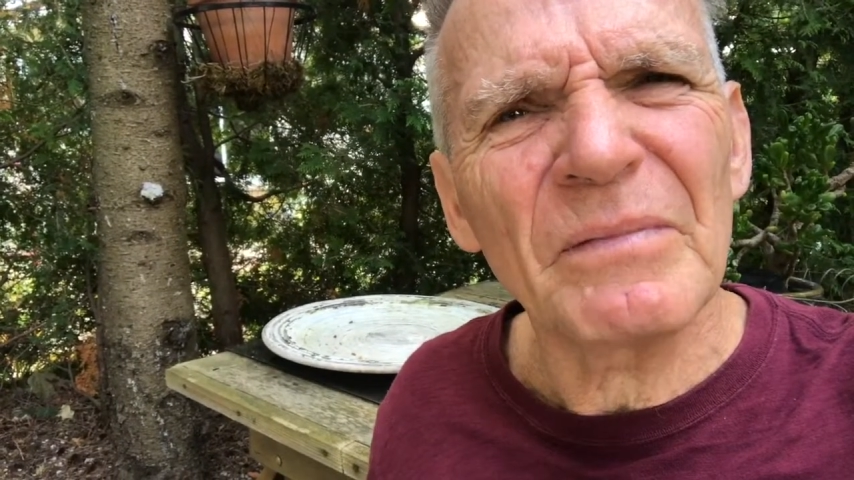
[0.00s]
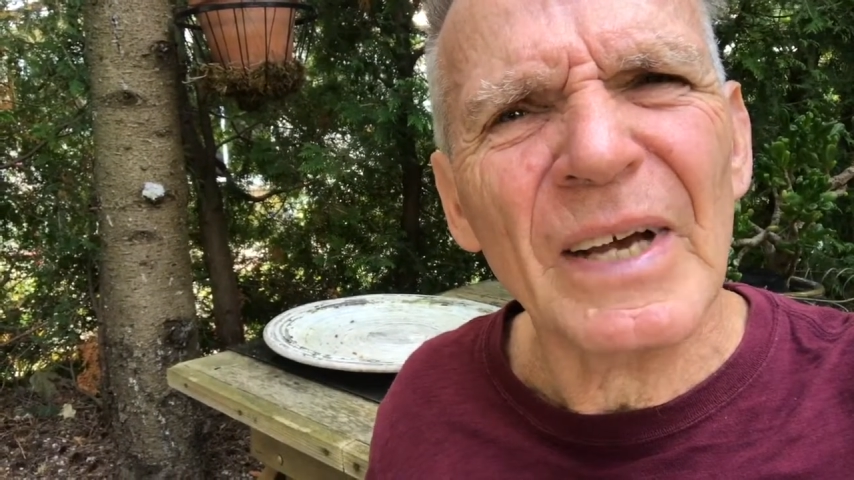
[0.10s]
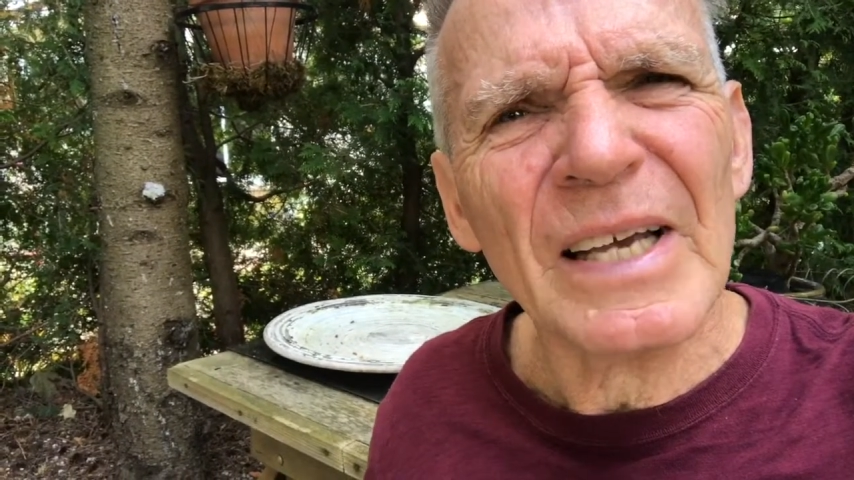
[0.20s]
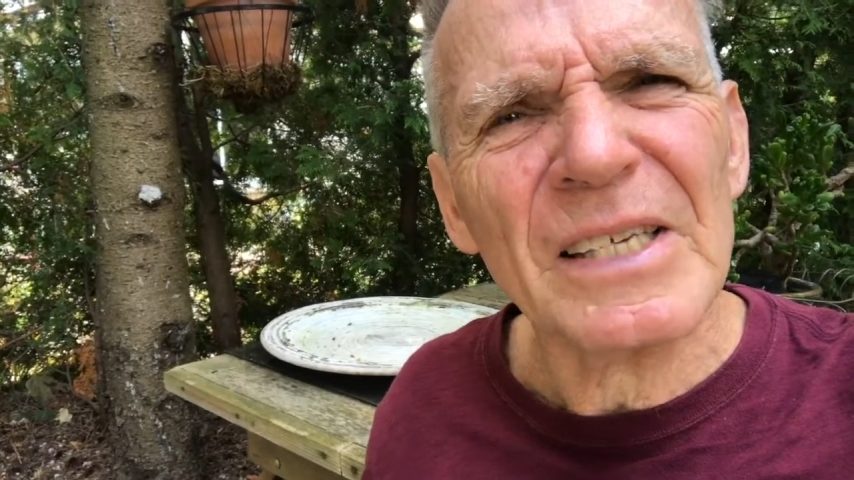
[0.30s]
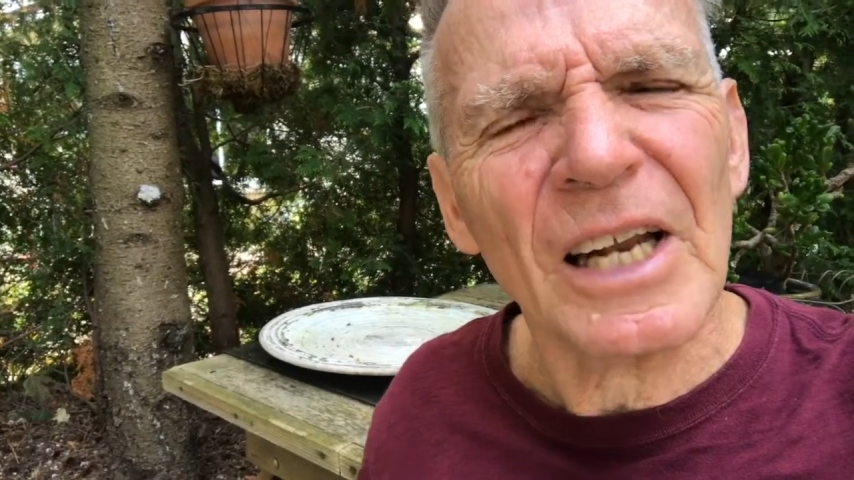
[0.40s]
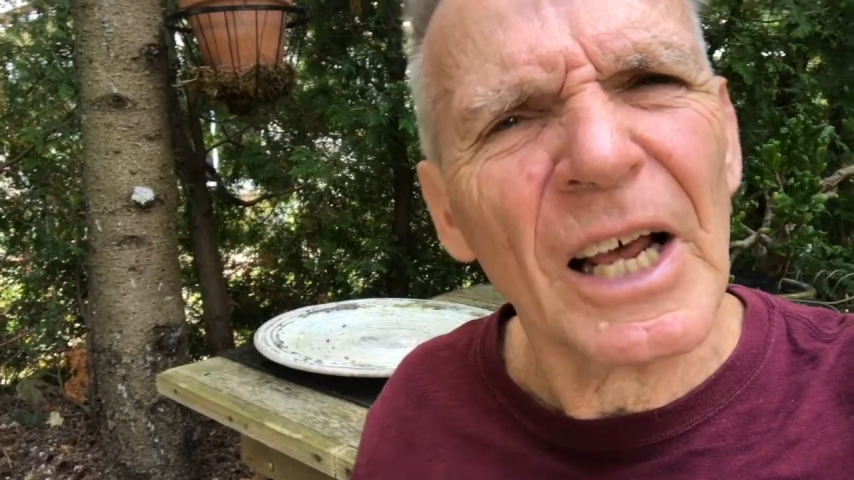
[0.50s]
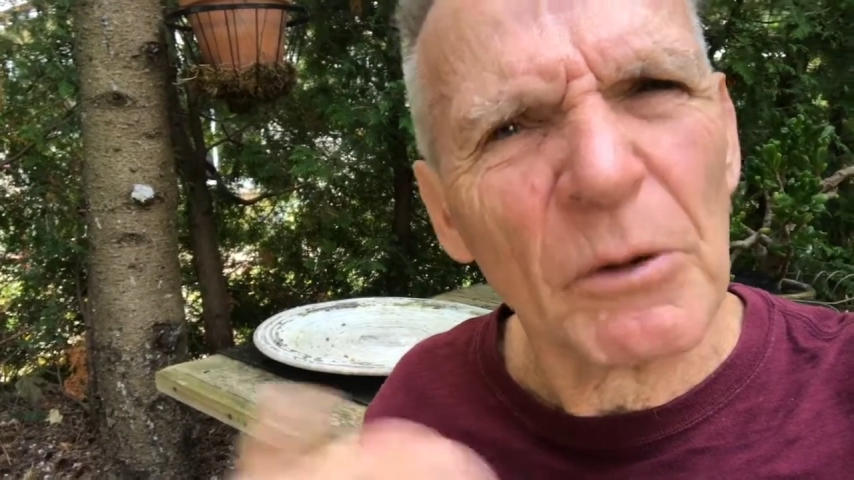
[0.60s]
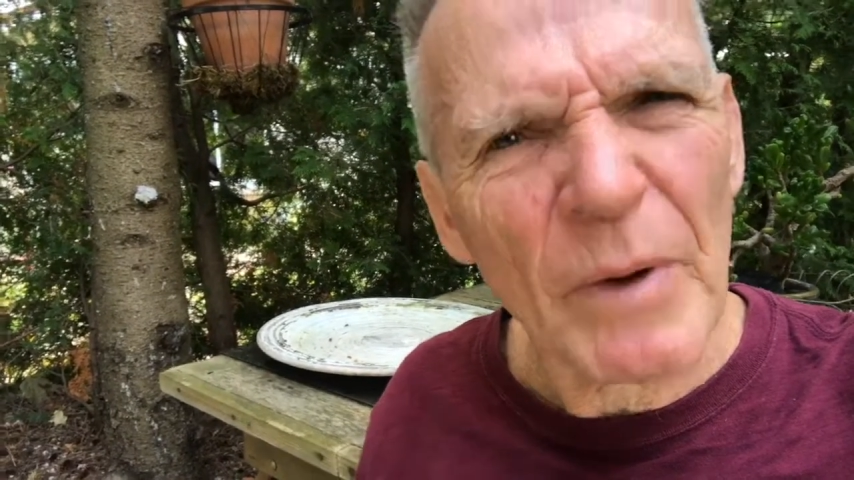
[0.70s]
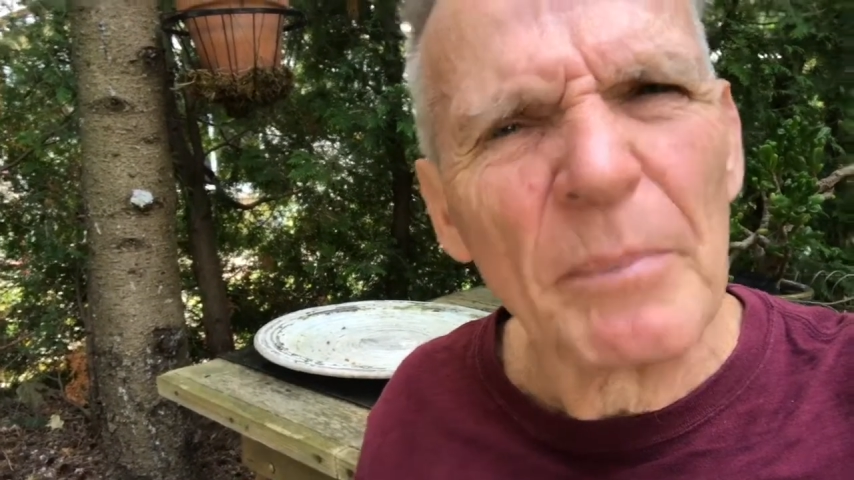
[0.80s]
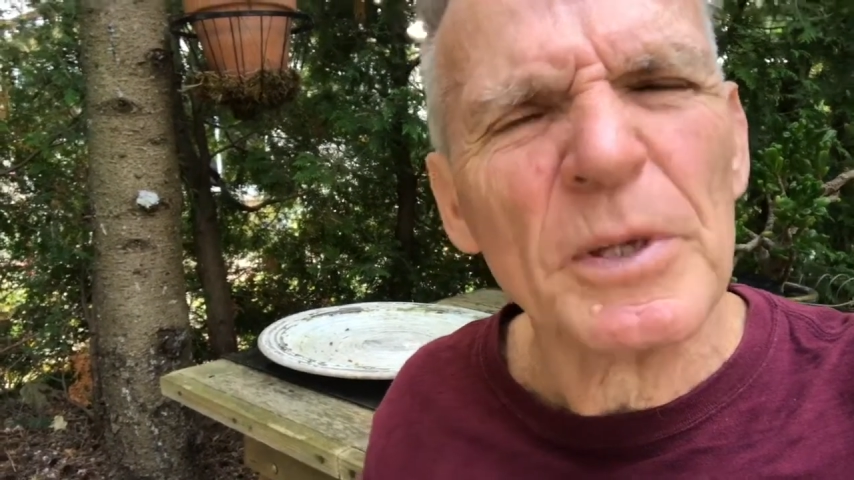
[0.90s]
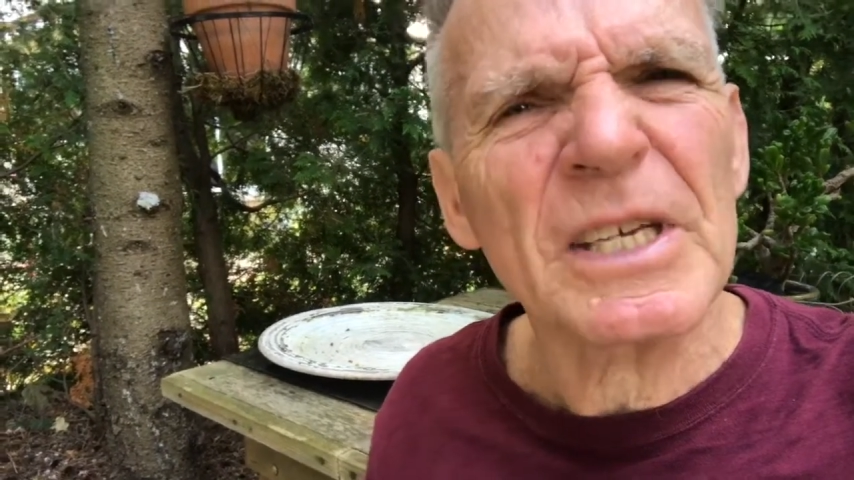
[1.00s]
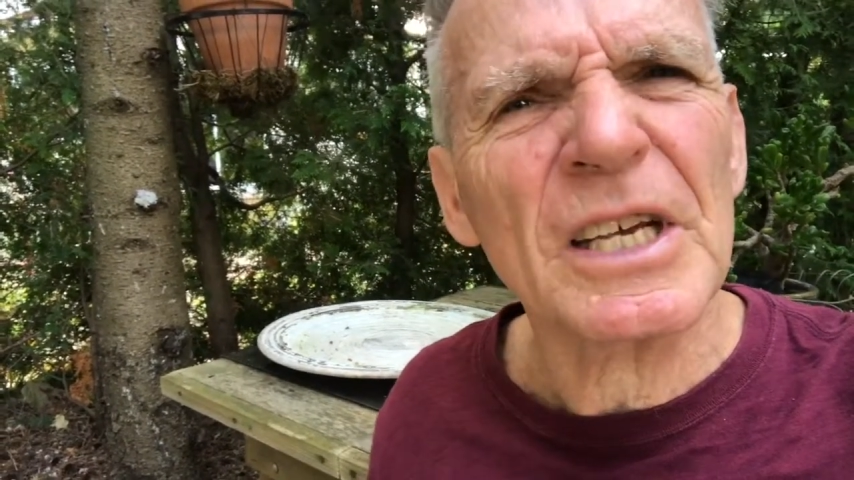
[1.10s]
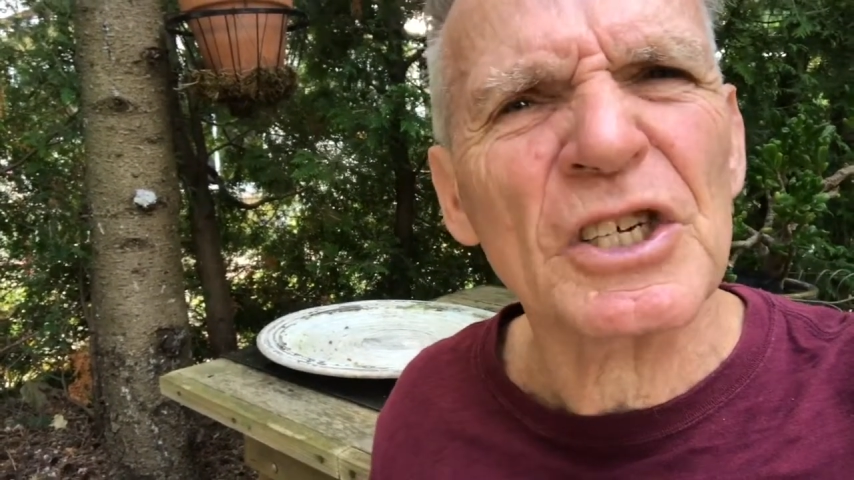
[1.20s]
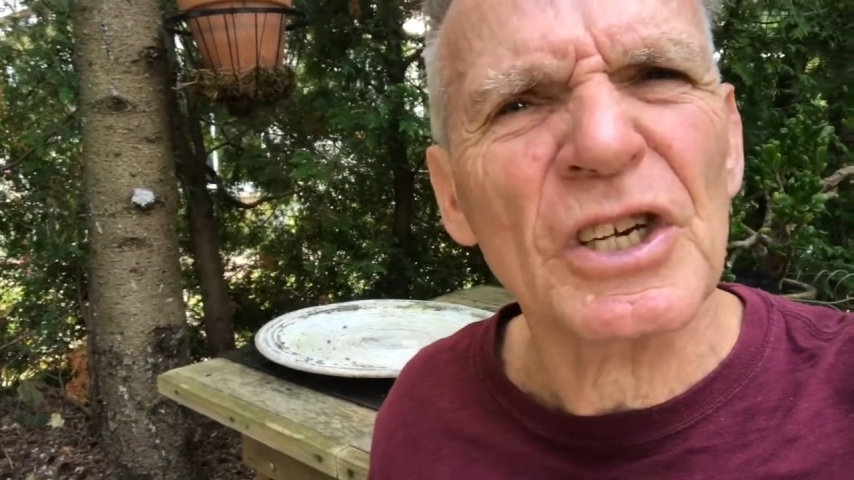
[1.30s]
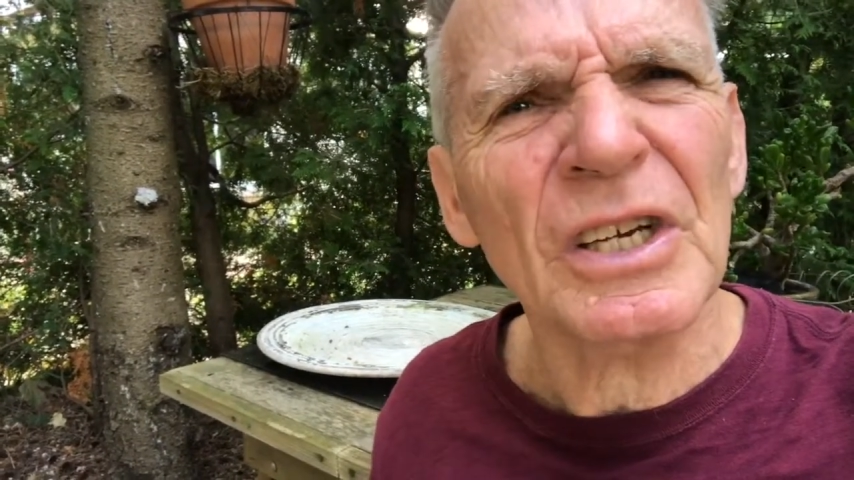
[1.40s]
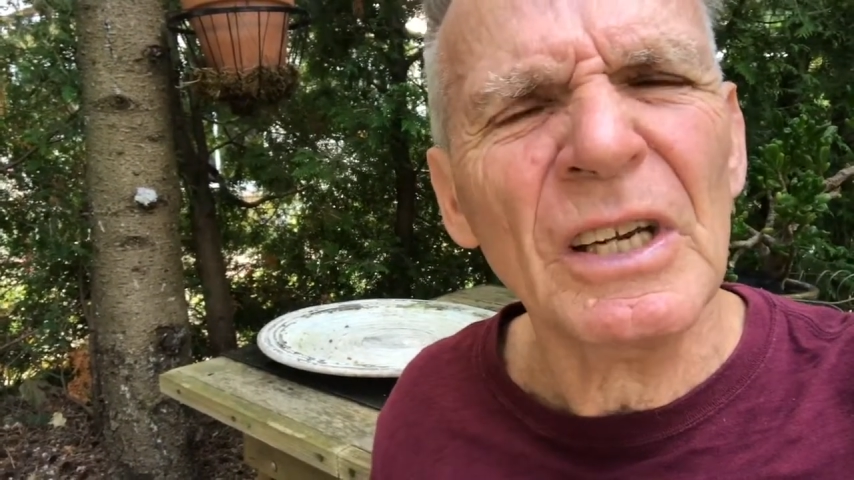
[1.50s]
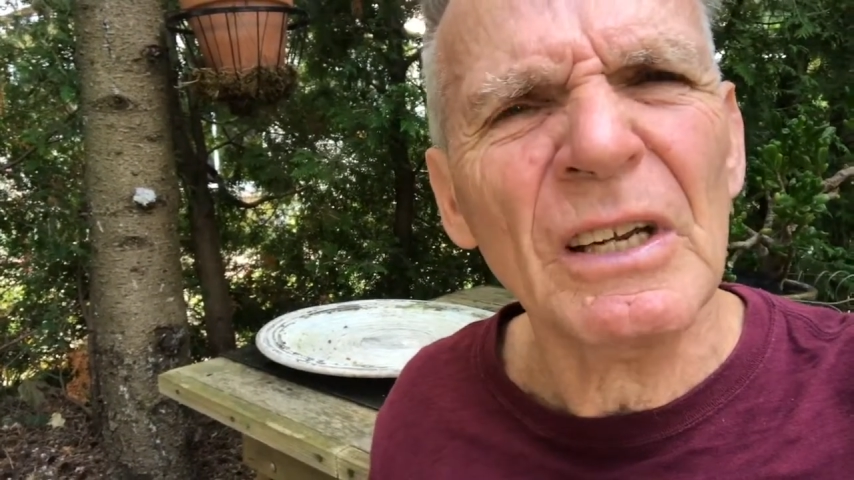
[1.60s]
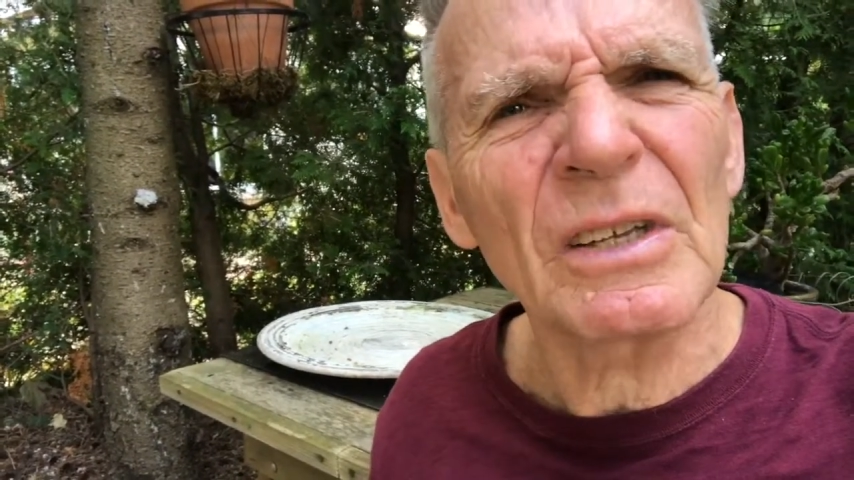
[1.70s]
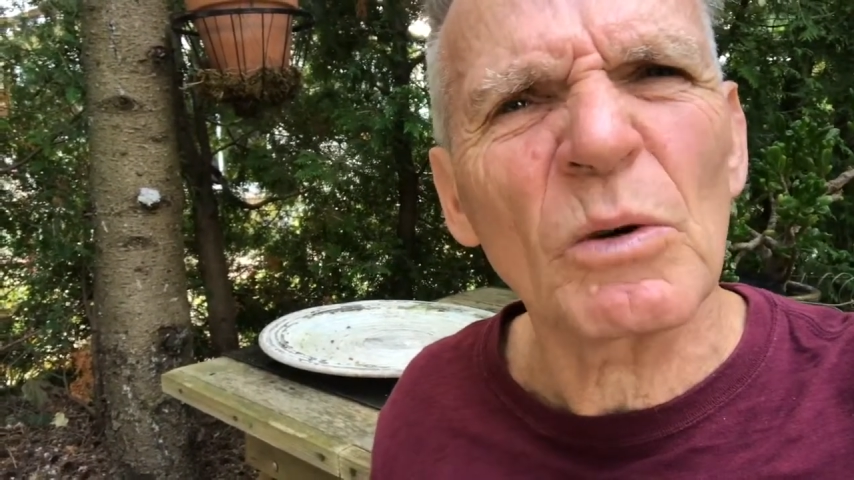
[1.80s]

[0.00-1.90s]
has a lot of repetition.